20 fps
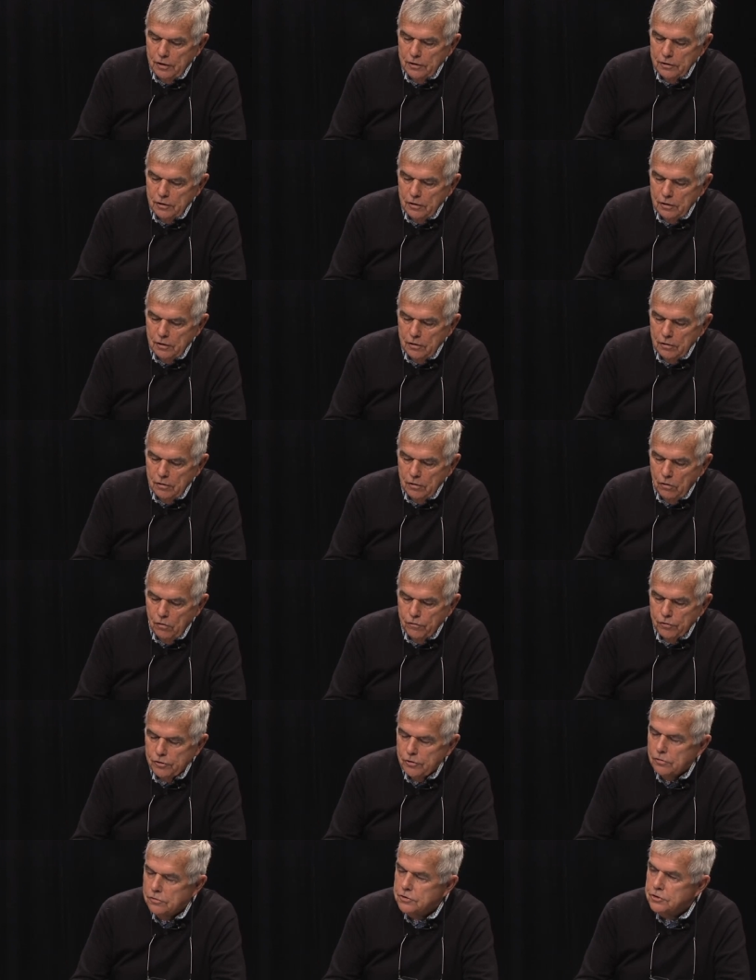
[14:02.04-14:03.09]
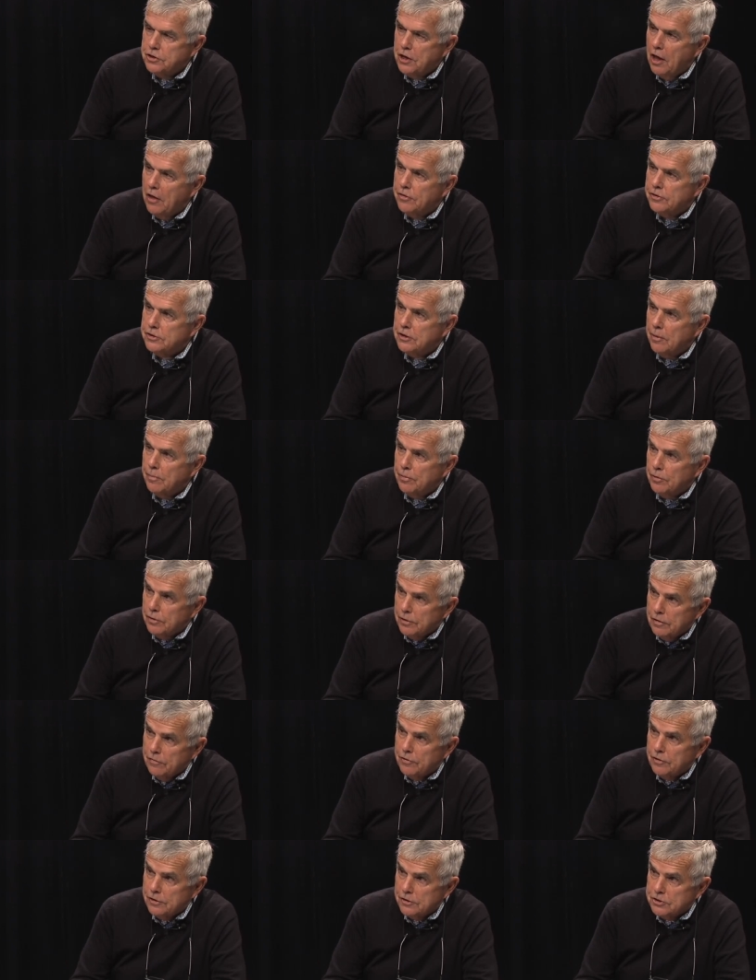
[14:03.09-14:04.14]
uh, overdose deaths, I
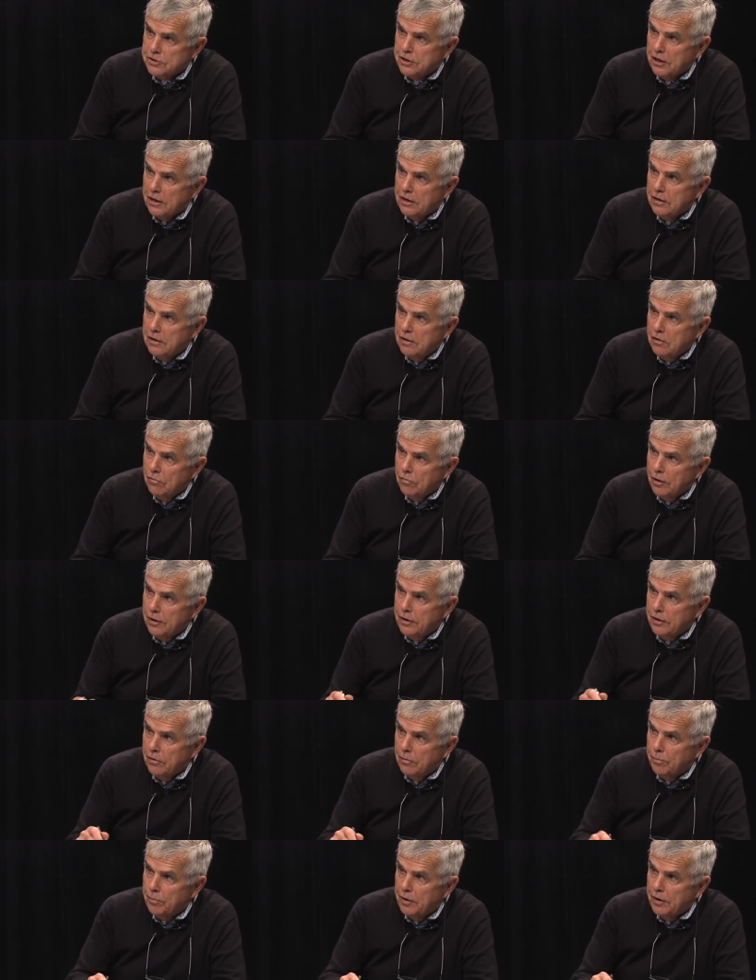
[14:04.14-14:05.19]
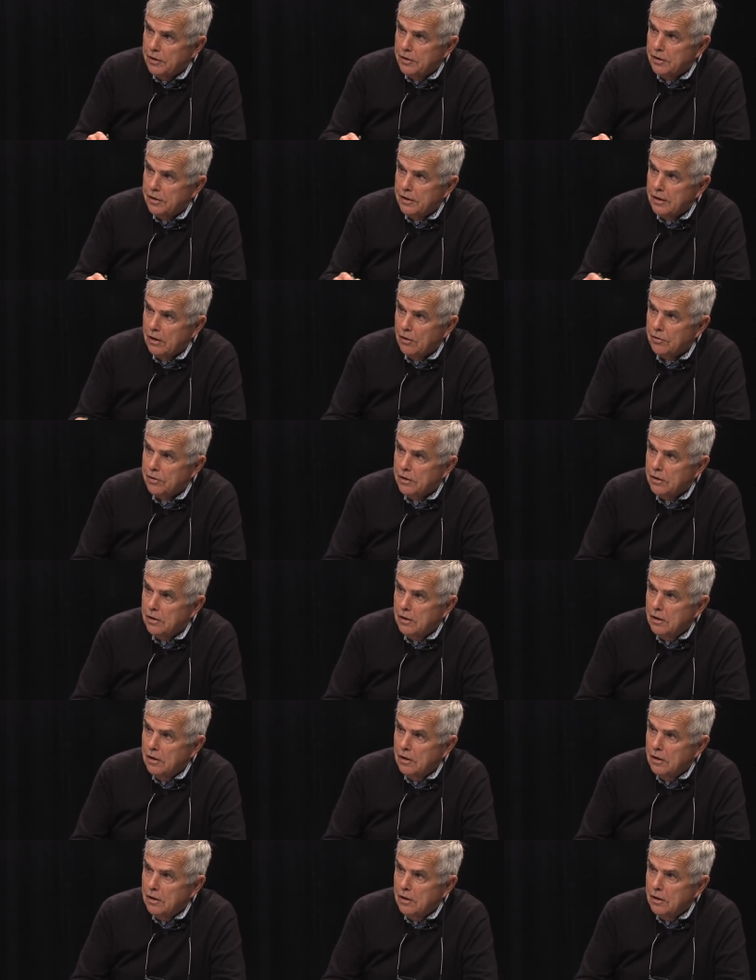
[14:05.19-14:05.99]
believe, in the state, yeah. right here in Bennington County.